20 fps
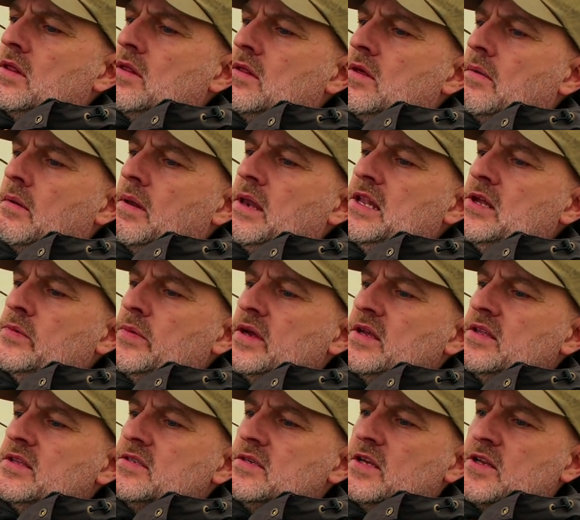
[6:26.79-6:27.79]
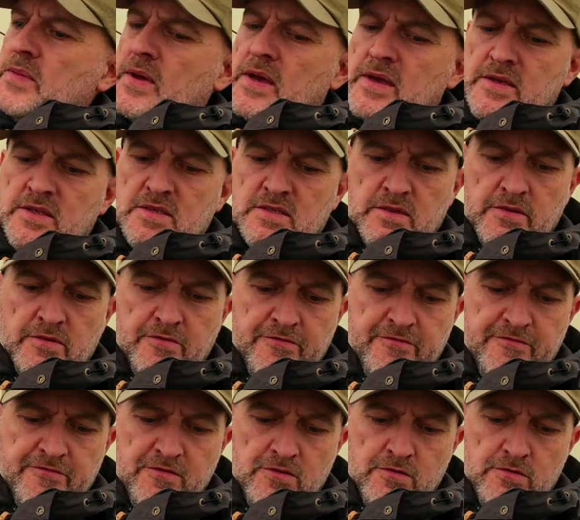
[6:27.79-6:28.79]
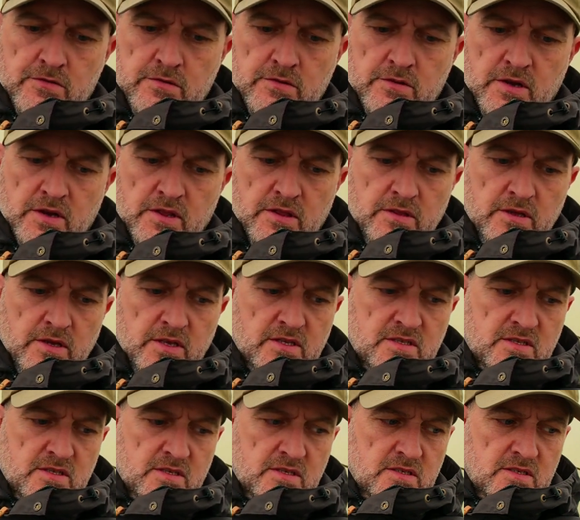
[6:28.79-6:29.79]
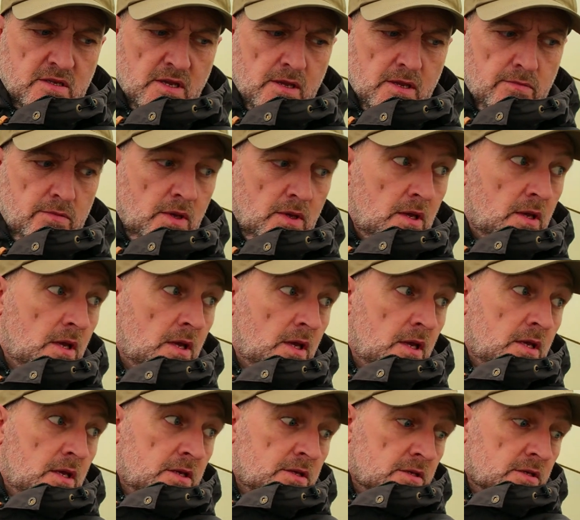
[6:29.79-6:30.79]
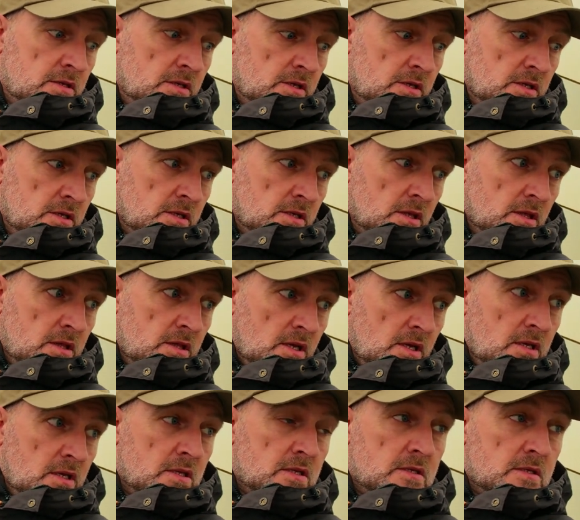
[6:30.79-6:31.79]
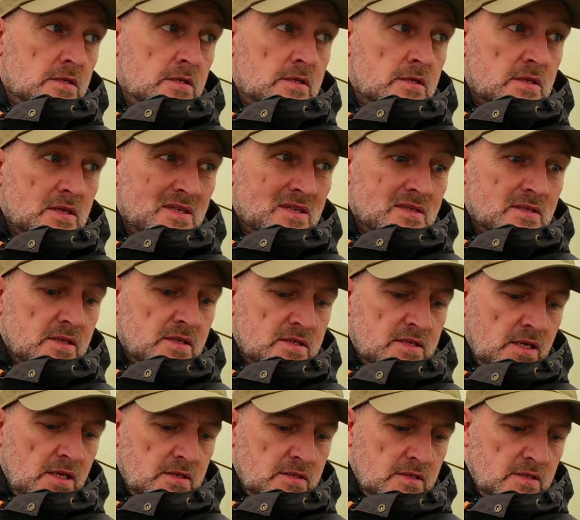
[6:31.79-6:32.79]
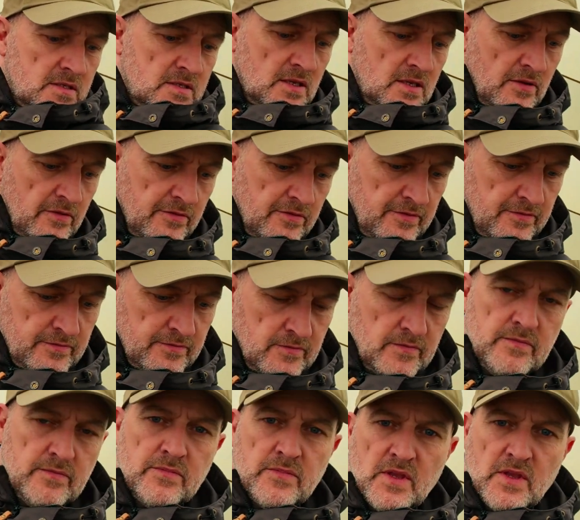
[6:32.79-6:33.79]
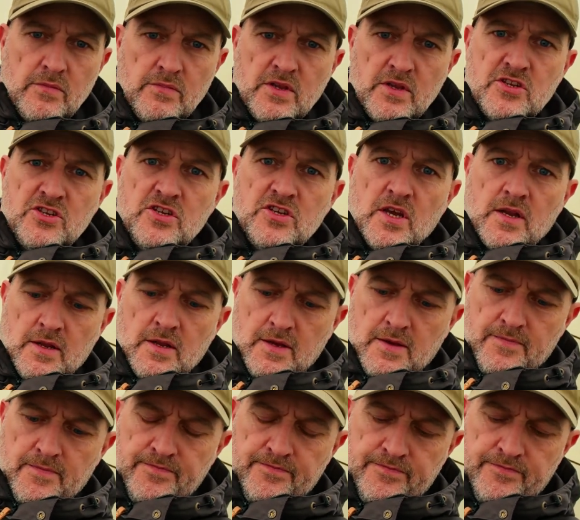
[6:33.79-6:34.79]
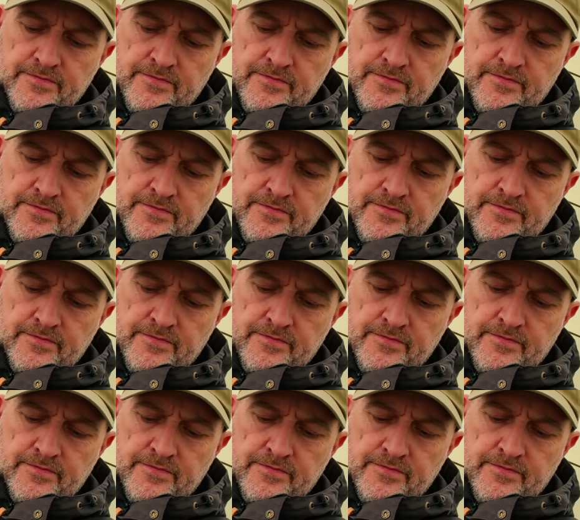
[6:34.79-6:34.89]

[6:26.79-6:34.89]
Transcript: thing that I'm a little bit concerned about is the floor. I think is the same thickness as the tent itself. I'm going to check that.